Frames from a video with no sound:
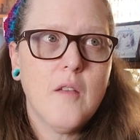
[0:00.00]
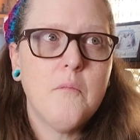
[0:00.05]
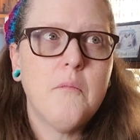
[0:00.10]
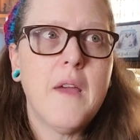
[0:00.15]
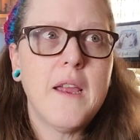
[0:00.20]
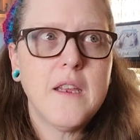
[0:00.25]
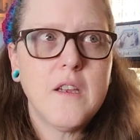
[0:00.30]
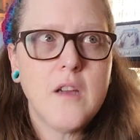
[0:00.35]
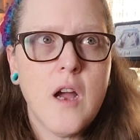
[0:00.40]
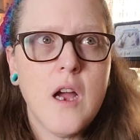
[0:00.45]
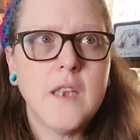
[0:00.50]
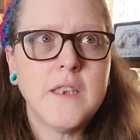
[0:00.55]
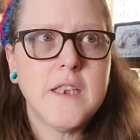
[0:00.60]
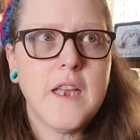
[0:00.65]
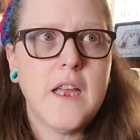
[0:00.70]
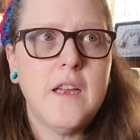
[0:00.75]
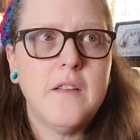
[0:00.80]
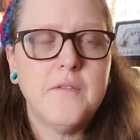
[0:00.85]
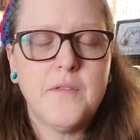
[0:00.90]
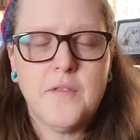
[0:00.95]
my
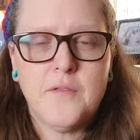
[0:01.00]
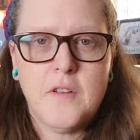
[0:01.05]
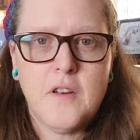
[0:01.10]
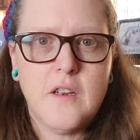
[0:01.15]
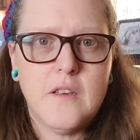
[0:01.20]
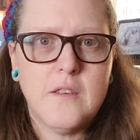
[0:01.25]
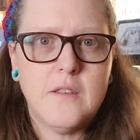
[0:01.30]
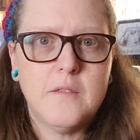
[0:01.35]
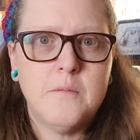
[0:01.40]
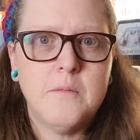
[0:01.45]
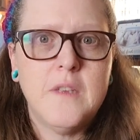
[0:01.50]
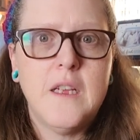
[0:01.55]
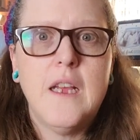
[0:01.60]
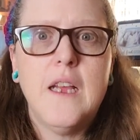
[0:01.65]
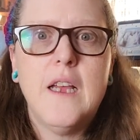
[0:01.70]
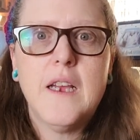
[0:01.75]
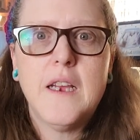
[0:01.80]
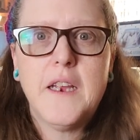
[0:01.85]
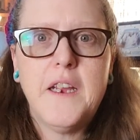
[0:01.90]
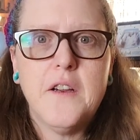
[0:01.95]
content from
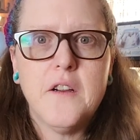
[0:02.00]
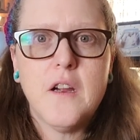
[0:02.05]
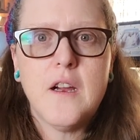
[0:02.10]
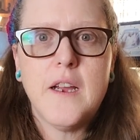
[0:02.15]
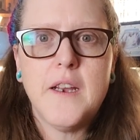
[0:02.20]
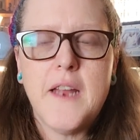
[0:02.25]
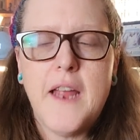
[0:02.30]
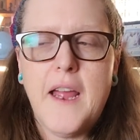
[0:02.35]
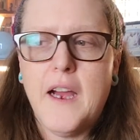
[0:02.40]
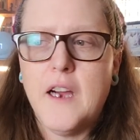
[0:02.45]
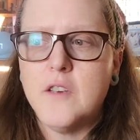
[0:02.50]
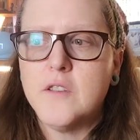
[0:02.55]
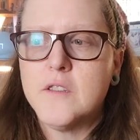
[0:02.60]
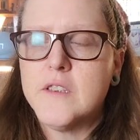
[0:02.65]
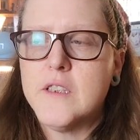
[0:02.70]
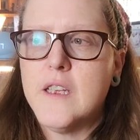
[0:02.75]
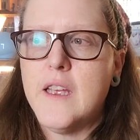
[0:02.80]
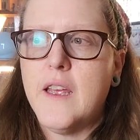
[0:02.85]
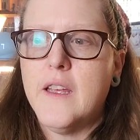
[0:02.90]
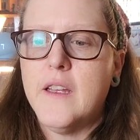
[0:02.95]
here on out
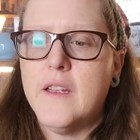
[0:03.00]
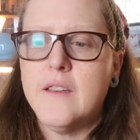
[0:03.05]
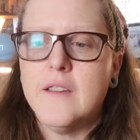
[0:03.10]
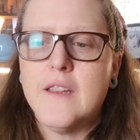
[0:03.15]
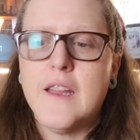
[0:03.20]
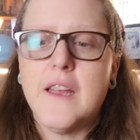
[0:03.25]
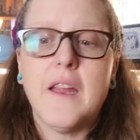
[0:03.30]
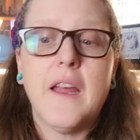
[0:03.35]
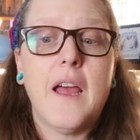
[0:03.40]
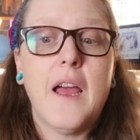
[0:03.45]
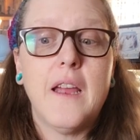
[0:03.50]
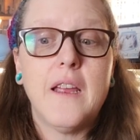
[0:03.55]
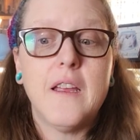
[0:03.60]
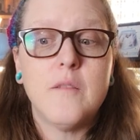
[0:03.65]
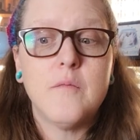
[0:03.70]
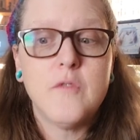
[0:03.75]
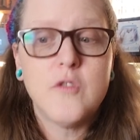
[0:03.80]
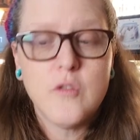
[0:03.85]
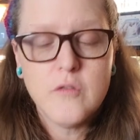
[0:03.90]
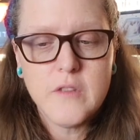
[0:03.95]
and that I
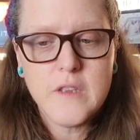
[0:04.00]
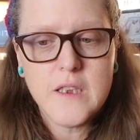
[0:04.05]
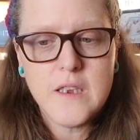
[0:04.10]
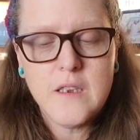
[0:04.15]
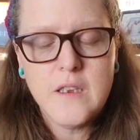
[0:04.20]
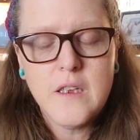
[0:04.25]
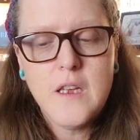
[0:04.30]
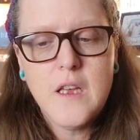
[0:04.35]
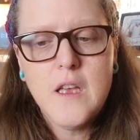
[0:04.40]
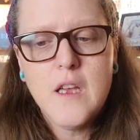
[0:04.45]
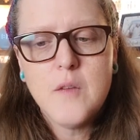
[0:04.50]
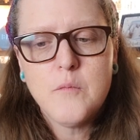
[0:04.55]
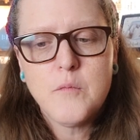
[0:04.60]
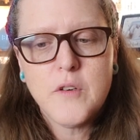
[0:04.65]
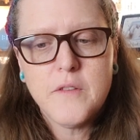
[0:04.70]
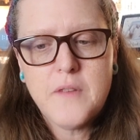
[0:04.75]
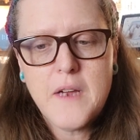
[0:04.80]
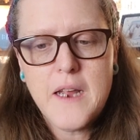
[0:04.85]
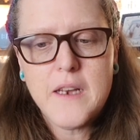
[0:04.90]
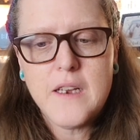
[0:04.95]
am truly
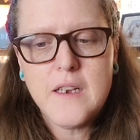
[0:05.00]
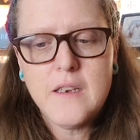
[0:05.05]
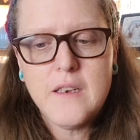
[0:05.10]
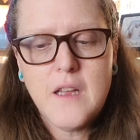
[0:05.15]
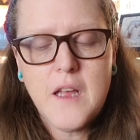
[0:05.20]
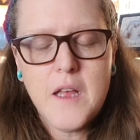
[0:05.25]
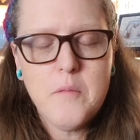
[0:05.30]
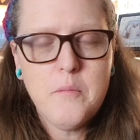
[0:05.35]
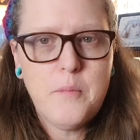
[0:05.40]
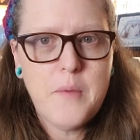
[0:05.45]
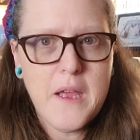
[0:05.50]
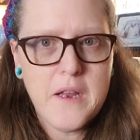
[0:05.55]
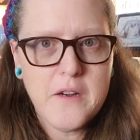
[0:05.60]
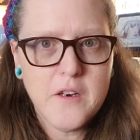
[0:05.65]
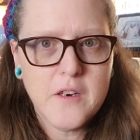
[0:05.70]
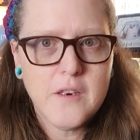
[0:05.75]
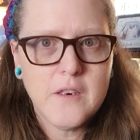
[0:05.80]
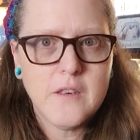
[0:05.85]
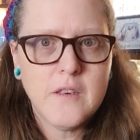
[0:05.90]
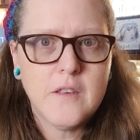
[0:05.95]
providing a
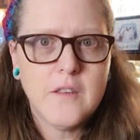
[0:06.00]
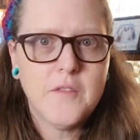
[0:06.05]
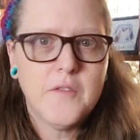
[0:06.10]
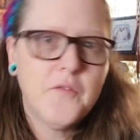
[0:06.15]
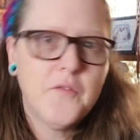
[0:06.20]
better